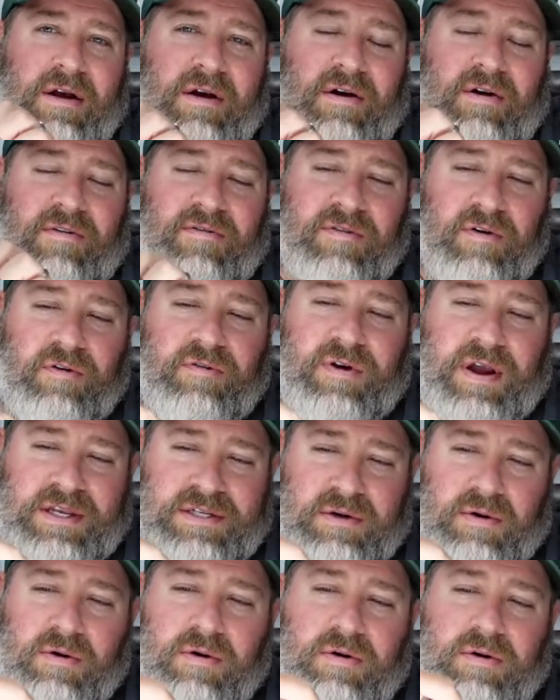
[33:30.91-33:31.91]
Full
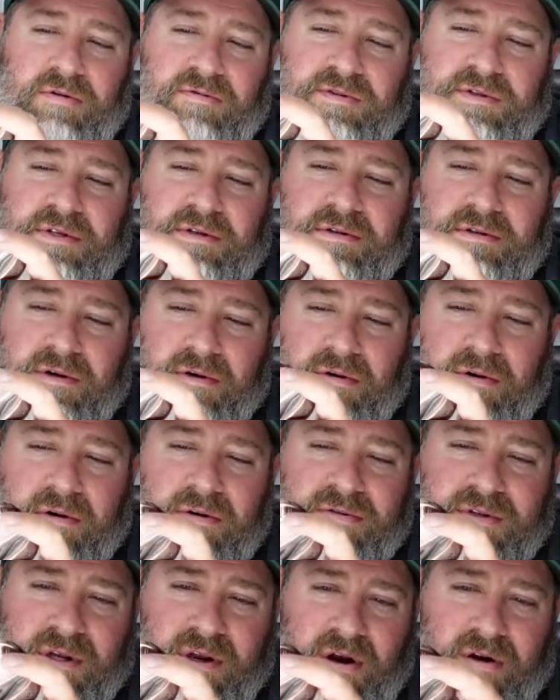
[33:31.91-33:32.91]
face grooves, so
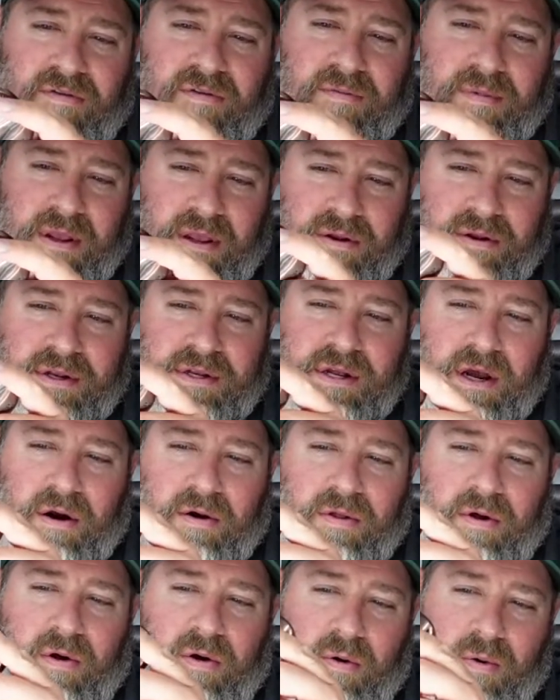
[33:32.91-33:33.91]
grooves that go from heel to
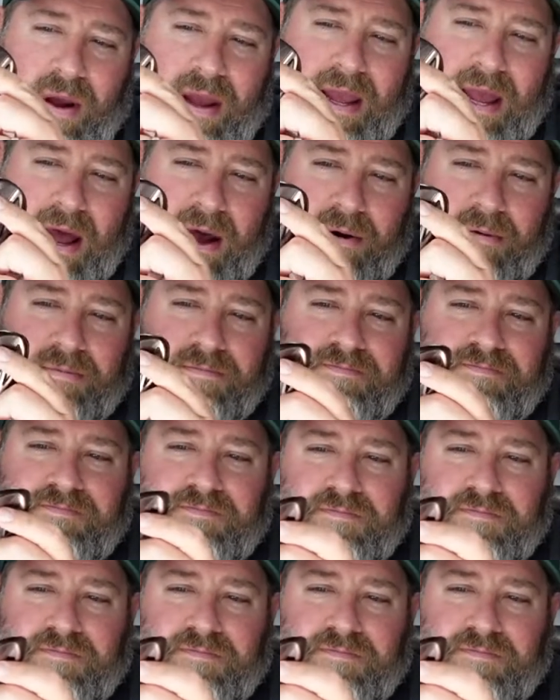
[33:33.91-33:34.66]
toe the whole way out.